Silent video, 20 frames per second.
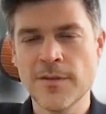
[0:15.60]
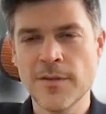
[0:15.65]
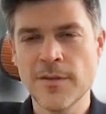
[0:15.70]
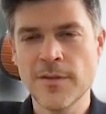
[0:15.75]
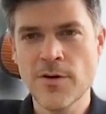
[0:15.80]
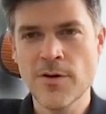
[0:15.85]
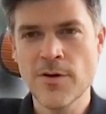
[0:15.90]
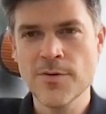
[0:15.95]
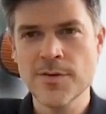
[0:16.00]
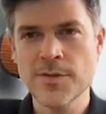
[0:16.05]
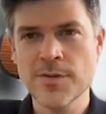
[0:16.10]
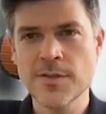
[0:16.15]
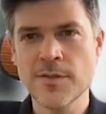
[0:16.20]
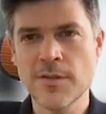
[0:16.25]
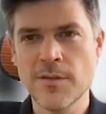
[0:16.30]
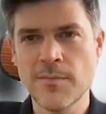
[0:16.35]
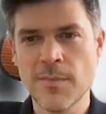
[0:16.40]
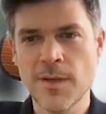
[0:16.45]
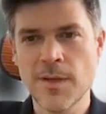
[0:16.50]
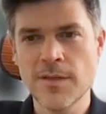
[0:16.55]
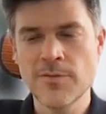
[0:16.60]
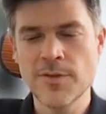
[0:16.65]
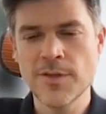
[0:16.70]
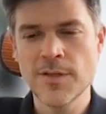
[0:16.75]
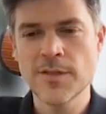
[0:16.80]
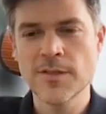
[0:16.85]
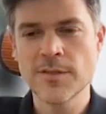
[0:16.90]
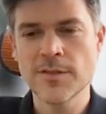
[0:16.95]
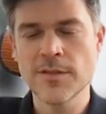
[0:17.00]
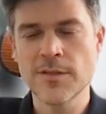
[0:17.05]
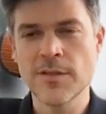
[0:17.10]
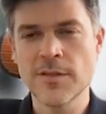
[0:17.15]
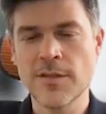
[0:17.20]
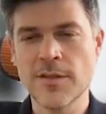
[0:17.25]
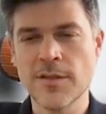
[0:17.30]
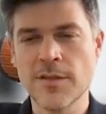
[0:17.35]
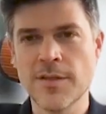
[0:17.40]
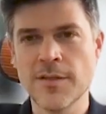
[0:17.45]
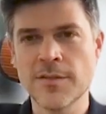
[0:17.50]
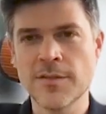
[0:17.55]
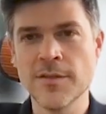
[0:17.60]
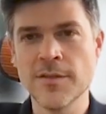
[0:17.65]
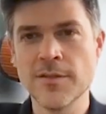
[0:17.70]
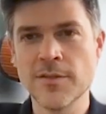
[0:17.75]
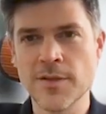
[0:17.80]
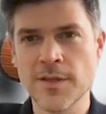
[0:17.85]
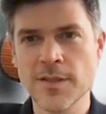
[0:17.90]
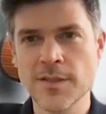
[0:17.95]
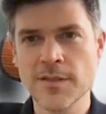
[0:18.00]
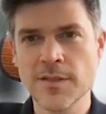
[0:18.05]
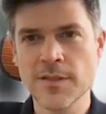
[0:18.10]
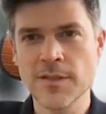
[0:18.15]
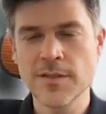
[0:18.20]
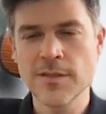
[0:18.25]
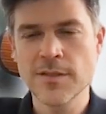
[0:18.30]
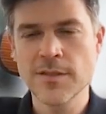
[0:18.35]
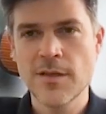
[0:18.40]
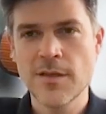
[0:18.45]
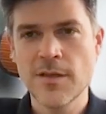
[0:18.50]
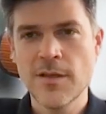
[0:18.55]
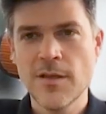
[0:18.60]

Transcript: the logs, the metrics, and the traces.